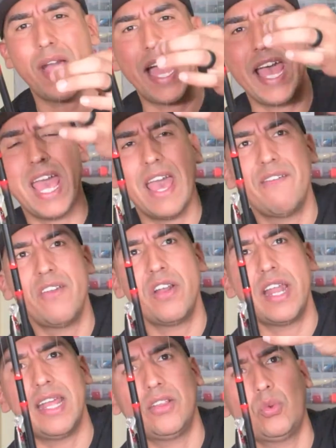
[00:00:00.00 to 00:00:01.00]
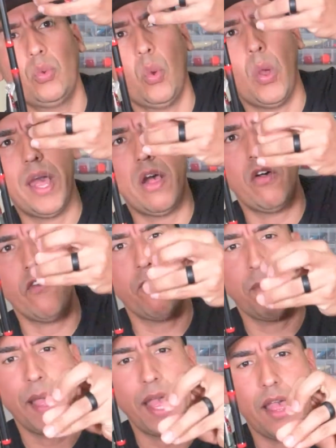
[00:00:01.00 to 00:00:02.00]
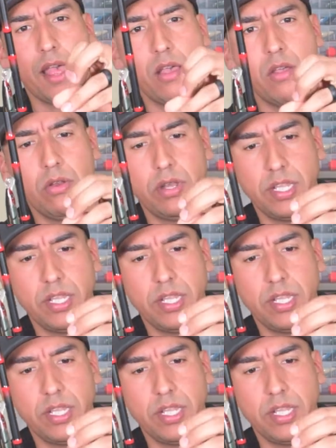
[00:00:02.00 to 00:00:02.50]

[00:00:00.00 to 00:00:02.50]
I have it on a 12 pound.